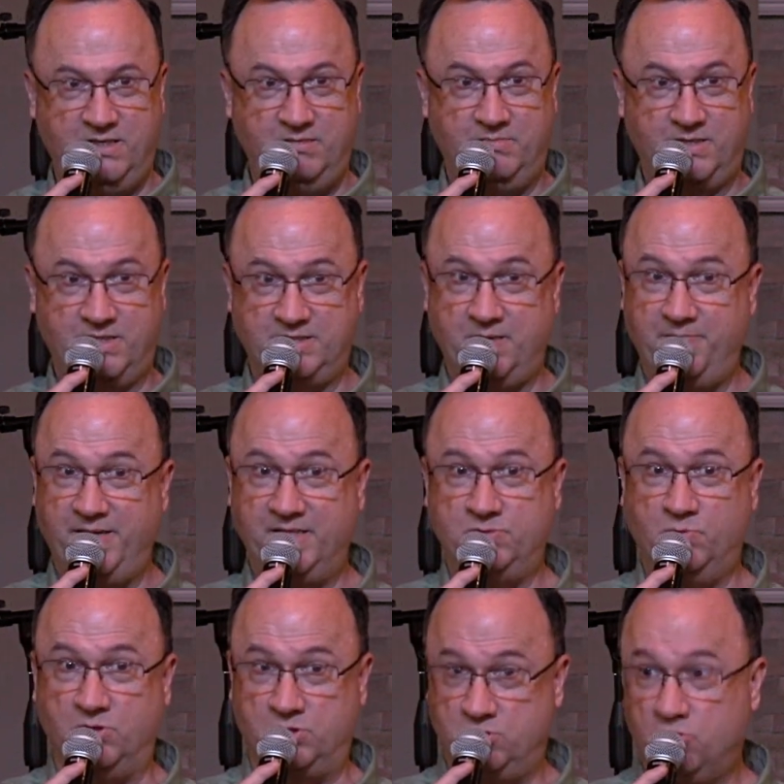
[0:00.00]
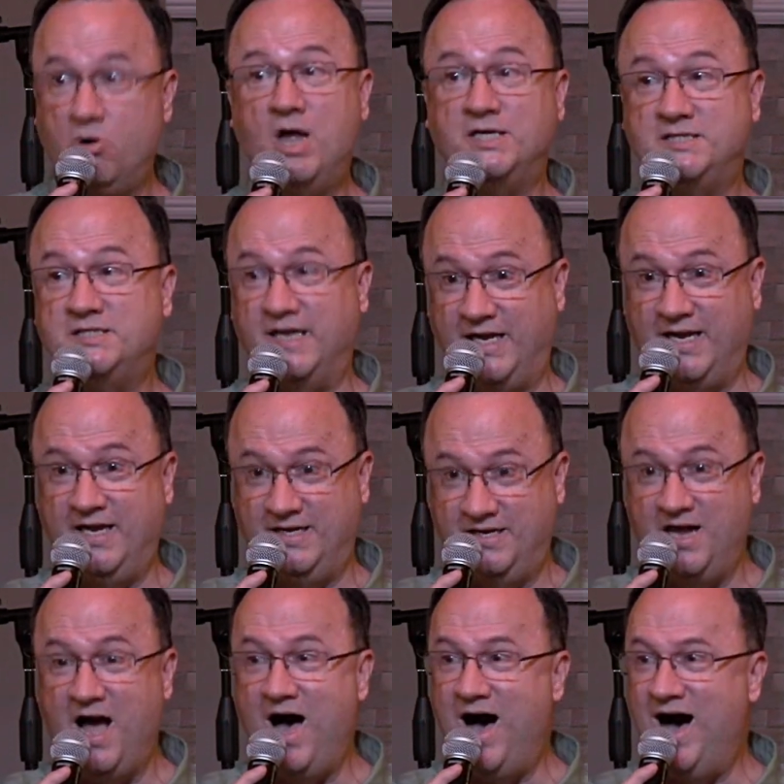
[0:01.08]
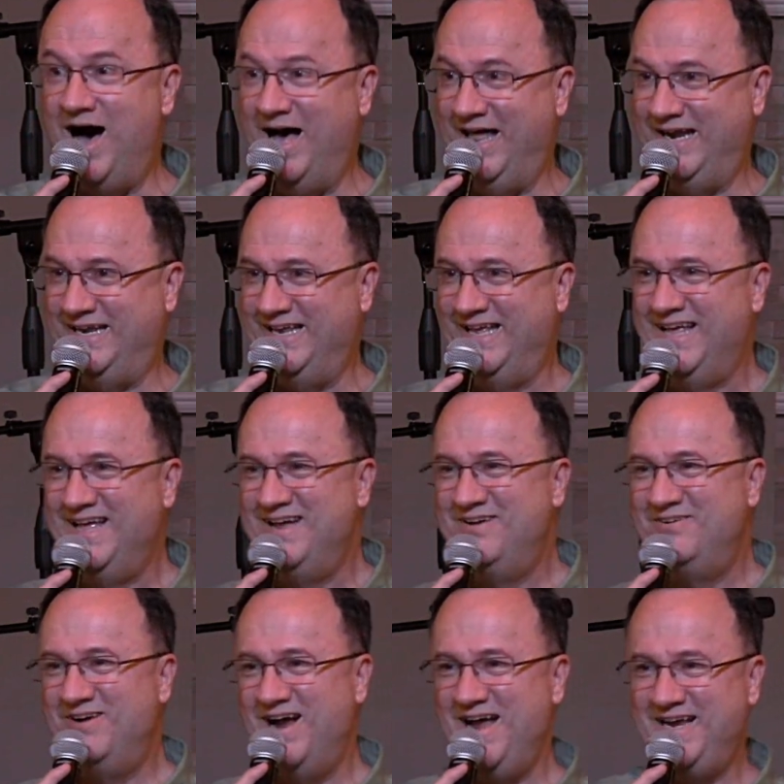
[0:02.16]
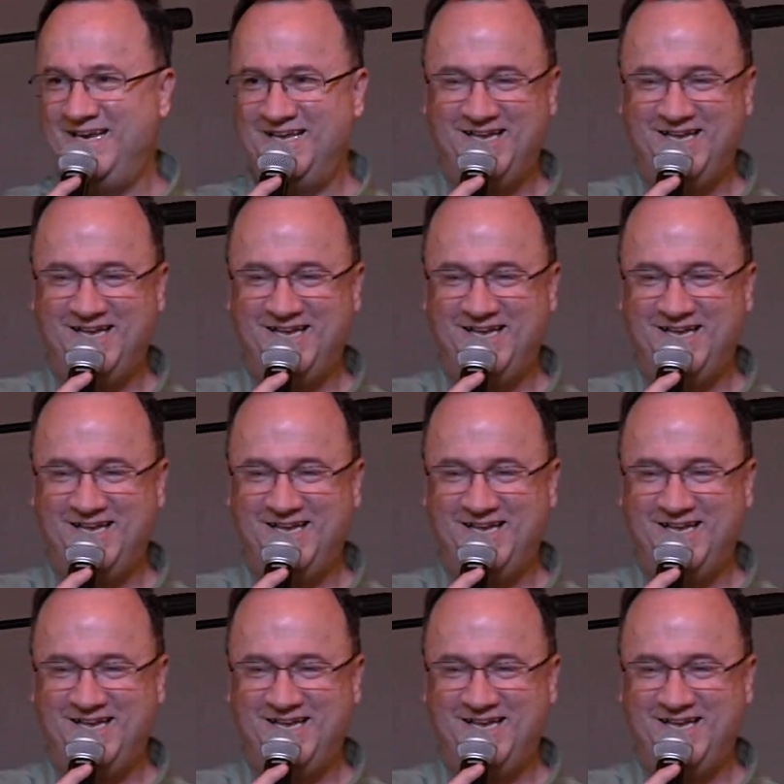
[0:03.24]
Because that means we're trusting in God, right?